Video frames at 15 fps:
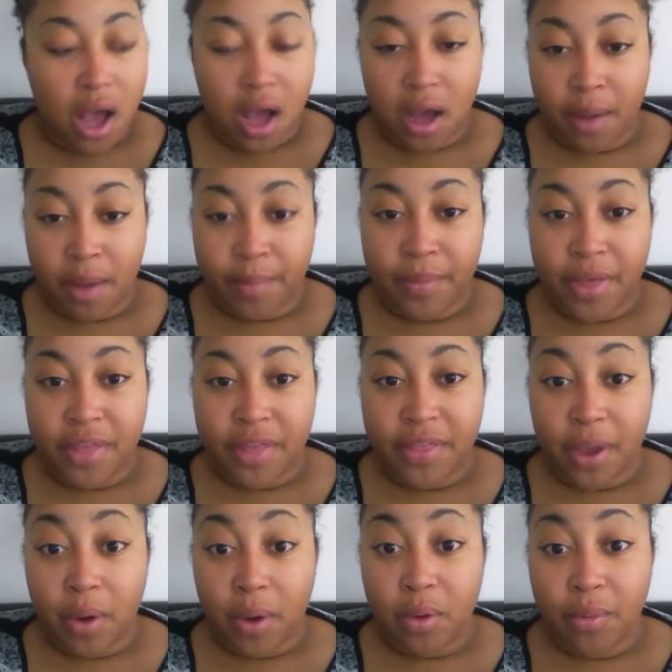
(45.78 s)
um,
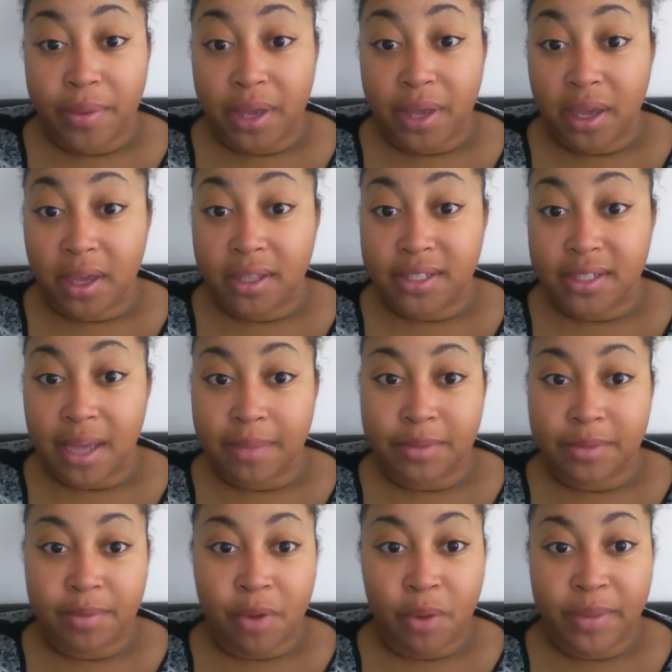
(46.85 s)
there will be
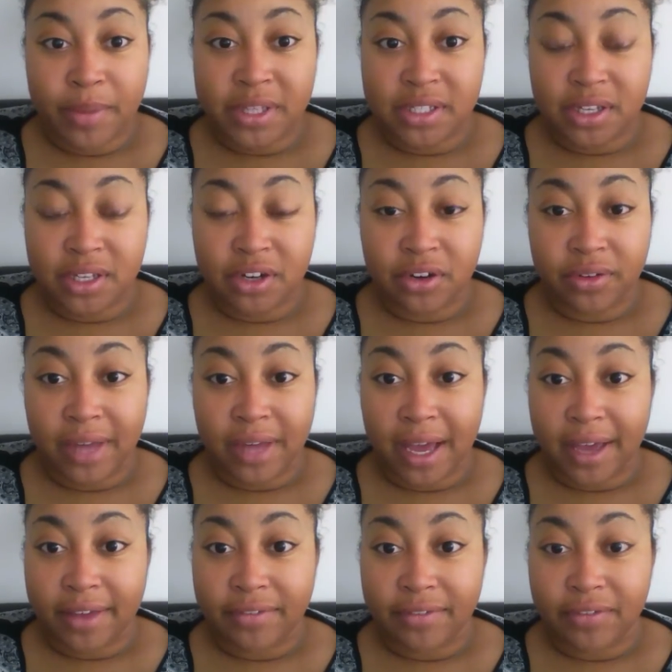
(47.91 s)
times and moments in your
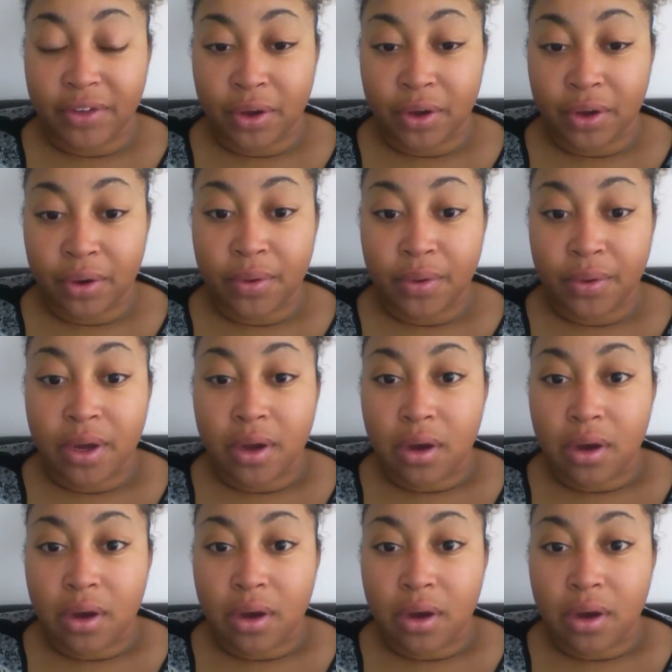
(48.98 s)
life, you know,